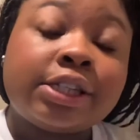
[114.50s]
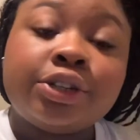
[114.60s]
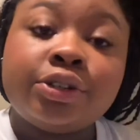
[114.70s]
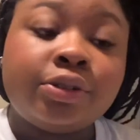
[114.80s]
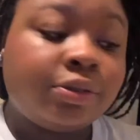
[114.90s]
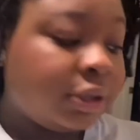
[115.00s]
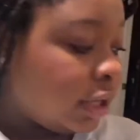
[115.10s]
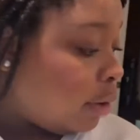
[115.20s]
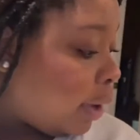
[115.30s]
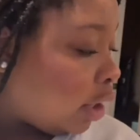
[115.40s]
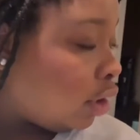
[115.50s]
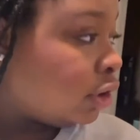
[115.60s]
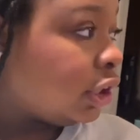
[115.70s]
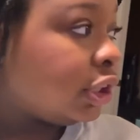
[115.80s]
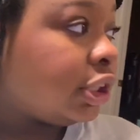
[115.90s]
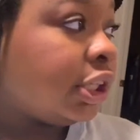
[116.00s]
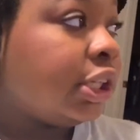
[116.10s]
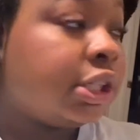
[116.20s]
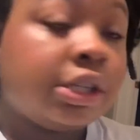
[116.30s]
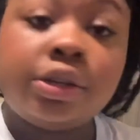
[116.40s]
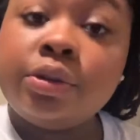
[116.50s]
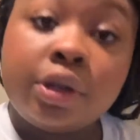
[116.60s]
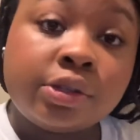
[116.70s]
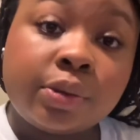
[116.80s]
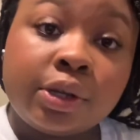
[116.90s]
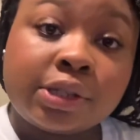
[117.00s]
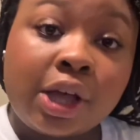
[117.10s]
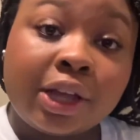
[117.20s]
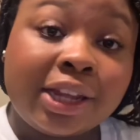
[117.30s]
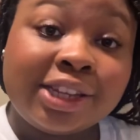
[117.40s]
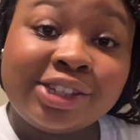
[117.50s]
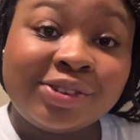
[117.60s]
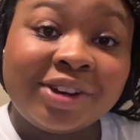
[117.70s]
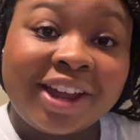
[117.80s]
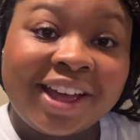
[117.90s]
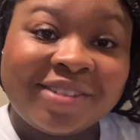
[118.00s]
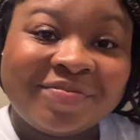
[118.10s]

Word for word: cereal, now macaroni and cheese, and who knows what else I'll get into tonight.